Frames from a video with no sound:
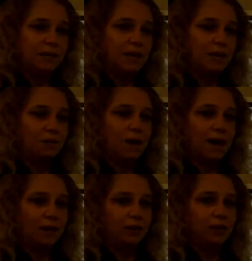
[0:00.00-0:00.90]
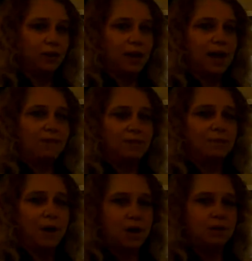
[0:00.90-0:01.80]
take a while, you're going to have to
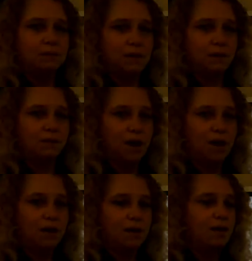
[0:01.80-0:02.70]
pause me, okay?